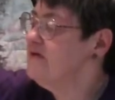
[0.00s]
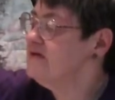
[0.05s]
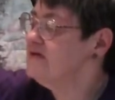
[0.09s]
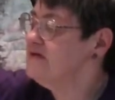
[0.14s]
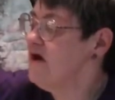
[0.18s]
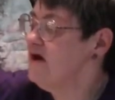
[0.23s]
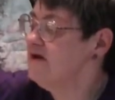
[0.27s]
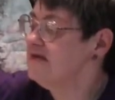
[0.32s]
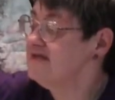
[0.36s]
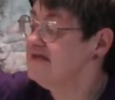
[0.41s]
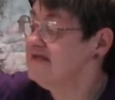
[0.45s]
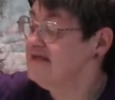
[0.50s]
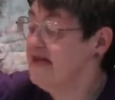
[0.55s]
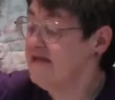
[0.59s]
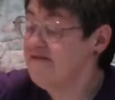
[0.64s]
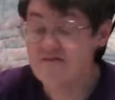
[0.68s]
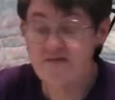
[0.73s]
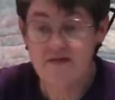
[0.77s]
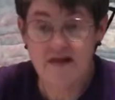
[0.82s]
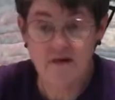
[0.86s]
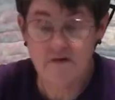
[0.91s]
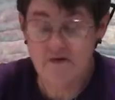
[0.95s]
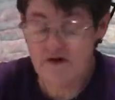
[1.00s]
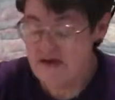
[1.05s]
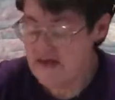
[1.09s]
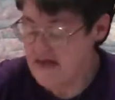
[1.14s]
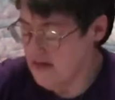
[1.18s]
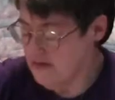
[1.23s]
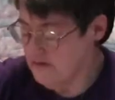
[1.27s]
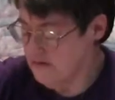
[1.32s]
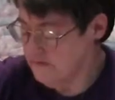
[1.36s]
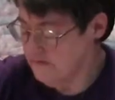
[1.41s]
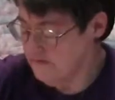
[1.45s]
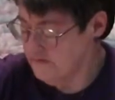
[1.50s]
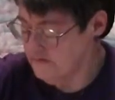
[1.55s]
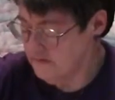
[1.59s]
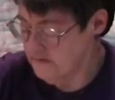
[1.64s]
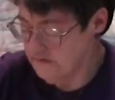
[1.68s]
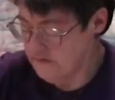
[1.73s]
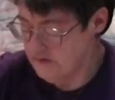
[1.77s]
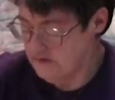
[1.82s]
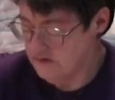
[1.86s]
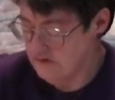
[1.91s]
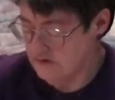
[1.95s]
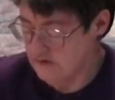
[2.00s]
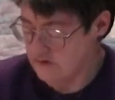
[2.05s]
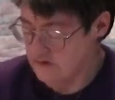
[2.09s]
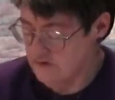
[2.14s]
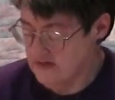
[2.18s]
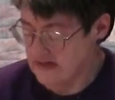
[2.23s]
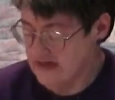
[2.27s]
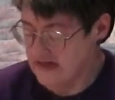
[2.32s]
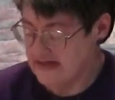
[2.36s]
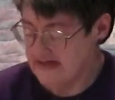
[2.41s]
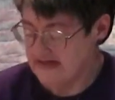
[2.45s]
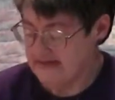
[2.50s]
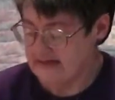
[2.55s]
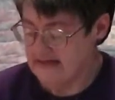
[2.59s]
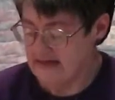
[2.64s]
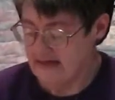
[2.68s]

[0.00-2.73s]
It's called sunflower yellow, so it should look like a